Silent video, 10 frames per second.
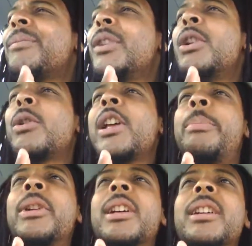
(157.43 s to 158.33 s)
They'll
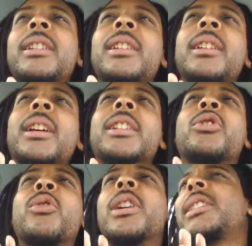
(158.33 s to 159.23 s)
put a
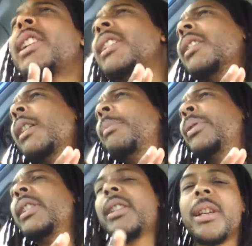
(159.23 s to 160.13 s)
drug dealer, they'll
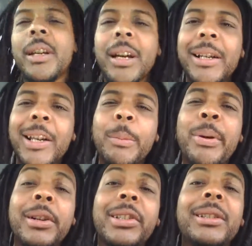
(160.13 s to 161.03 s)
put another
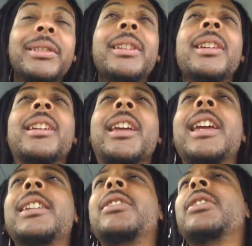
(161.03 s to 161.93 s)
person,
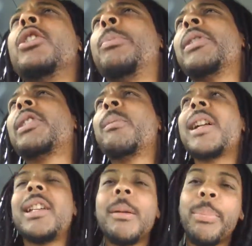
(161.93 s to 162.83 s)
and you put
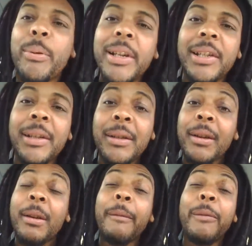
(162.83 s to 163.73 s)
somebody in prison
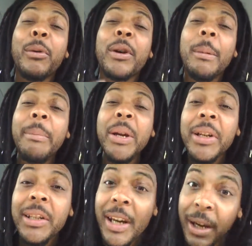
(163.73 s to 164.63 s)
for
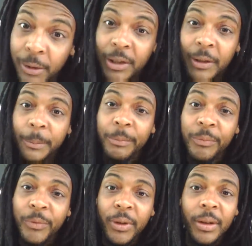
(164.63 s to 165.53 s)
1,000,000 years,
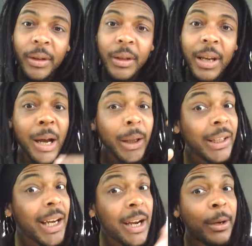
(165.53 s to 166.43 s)
hella
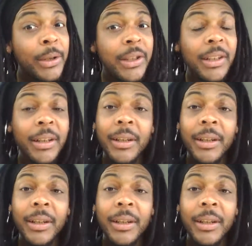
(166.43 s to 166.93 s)
years,